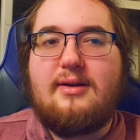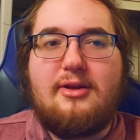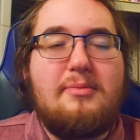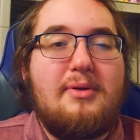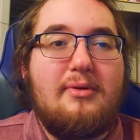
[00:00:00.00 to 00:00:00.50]

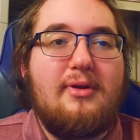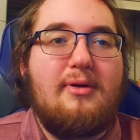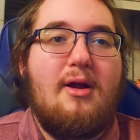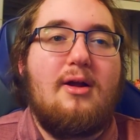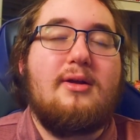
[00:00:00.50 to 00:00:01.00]
Could be really
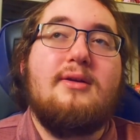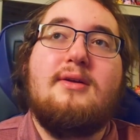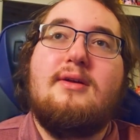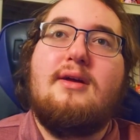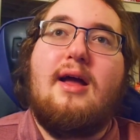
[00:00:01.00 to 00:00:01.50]
wrong.
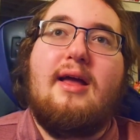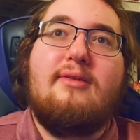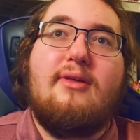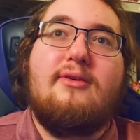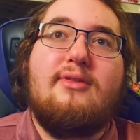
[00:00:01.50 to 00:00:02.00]
I guess
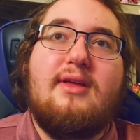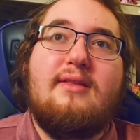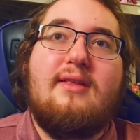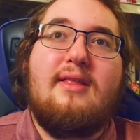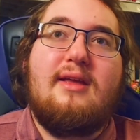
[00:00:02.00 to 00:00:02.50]
other
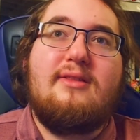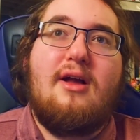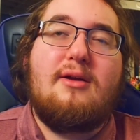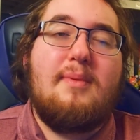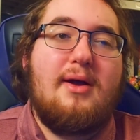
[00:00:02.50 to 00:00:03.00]
things that they could
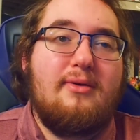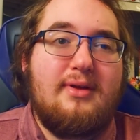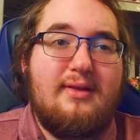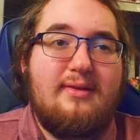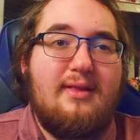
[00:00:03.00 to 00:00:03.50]
talk about
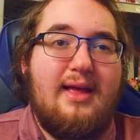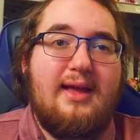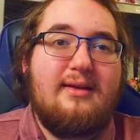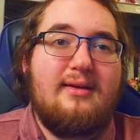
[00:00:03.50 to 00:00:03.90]
is like